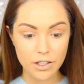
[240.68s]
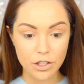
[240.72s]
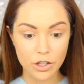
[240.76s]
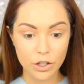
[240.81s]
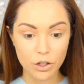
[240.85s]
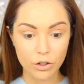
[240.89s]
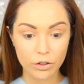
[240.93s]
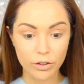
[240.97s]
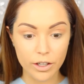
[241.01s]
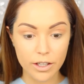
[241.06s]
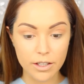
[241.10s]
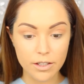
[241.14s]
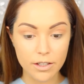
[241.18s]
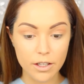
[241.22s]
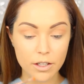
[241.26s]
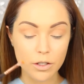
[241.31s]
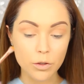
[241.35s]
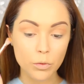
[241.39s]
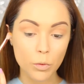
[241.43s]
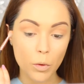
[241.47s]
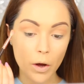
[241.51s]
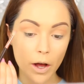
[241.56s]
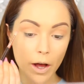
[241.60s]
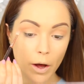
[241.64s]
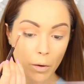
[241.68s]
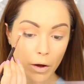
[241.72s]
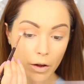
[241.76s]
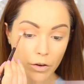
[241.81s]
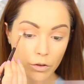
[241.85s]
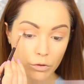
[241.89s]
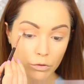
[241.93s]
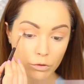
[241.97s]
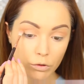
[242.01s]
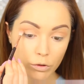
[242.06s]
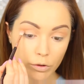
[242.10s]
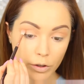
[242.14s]
into the crease as well
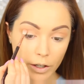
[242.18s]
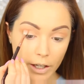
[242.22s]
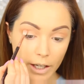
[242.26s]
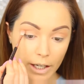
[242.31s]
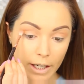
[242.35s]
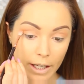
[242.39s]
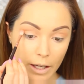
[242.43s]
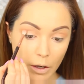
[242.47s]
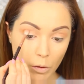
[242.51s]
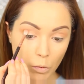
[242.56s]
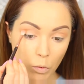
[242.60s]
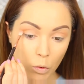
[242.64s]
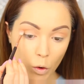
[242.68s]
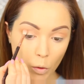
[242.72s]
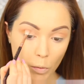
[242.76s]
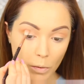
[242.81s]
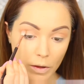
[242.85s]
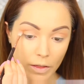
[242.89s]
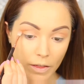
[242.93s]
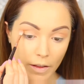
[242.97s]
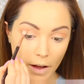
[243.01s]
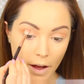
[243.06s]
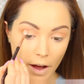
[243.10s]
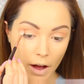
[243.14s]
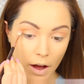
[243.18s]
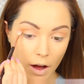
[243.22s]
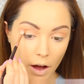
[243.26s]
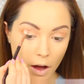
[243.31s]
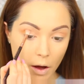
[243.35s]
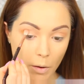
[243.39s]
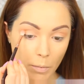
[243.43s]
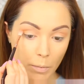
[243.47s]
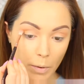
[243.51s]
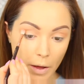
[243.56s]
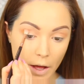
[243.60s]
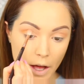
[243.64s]
and really warming that
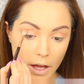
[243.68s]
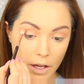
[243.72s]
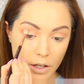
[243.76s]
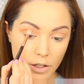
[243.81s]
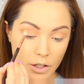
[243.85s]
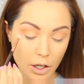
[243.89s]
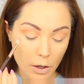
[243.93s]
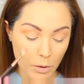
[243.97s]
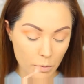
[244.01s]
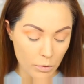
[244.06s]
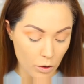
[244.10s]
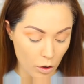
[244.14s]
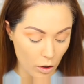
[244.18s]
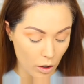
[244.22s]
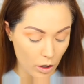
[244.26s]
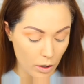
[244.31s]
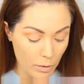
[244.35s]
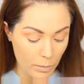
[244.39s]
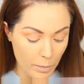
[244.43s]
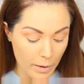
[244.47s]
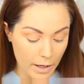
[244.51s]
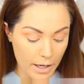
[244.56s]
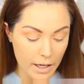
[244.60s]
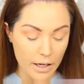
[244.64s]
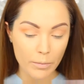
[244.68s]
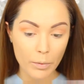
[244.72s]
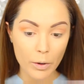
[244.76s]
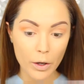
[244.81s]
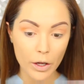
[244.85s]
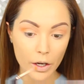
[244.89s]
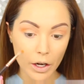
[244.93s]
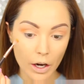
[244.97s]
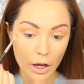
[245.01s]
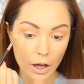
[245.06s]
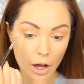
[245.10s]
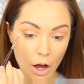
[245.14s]
up. So I'm not going to be
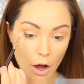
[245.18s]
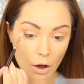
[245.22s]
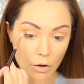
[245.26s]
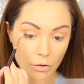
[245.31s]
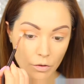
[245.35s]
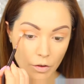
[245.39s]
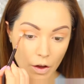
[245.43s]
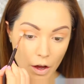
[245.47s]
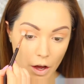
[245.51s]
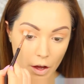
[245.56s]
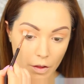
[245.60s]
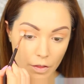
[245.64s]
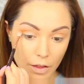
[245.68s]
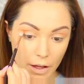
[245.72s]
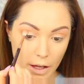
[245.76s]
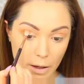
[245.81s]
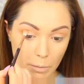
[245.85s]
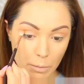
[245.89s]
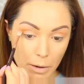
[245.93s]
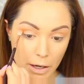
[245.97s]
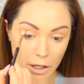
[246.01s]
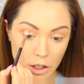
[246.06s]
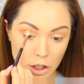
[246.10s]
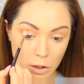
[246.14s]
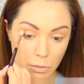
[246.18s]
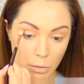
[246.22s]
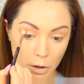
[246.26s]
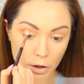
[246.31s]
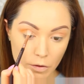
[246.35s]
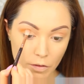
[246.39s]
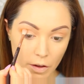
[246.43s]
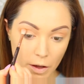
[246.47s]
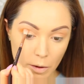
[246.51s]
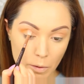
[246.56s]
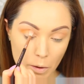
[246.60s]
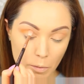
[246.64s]
putting it over the Peach
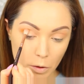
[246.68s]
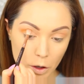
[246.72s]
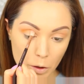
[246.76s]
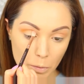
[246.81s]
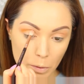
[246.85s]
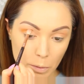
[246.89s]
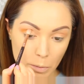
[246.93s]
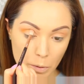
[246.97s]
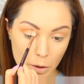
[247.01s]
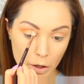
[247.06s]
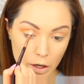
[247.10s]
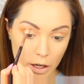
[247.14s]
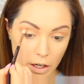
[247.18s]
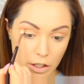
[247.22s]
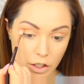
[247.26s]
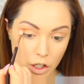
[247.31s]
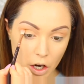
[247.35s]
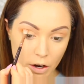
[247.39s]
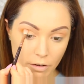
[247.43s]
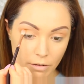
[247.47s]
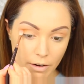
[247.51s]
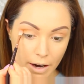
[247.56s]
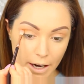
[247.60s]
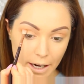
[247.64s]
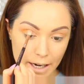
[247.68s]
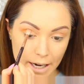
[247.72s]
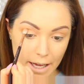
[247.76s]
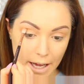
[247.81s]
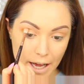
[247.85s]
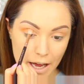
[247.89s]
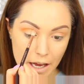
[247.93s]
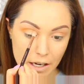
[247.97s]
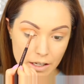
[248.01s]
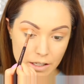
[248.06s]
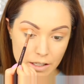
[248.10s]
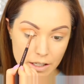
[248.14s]
Smoothie, I'm going to be putting it
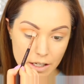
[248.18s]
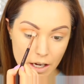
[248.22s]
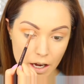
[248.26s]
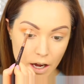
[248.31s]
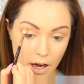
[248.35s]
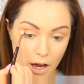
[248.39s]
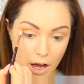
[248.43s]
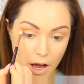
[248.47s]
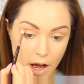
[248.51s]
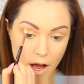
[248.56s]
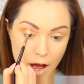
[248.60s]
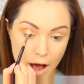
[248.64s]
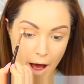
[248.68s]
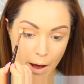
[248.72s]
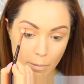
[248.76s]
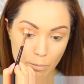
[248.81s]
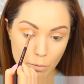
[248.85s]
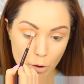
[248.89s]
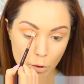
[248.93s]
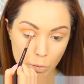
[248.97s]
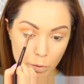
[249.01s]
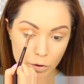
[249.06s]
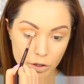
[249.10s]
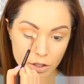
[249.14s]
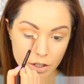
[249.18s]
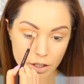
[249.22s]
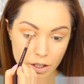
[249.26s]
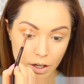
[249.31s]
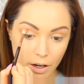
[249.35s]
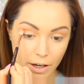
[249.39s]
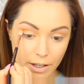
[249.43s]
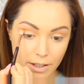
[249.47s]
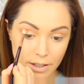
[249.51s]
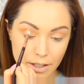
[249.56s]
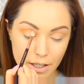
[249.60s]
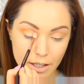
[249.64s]
directly under and more
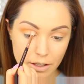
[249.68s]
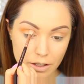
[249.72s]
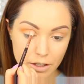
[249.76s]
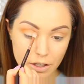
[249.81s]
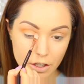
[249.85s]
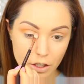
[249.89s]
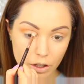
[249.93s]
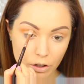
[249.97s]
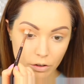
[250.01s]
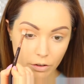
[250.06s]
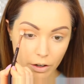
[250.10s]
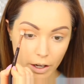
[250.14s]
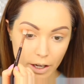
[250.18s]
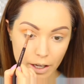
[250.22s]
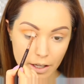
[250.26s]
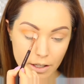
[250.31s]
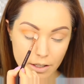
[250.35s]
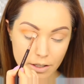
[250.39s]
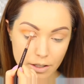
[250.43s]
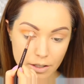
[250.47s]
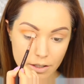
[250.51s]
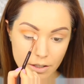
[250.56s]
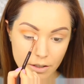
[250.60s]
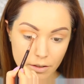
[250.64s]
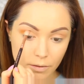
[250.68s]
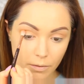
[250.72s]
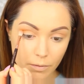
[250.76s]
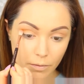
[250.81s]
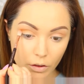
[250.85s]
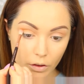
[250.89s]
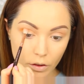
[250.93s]
precise into the crease.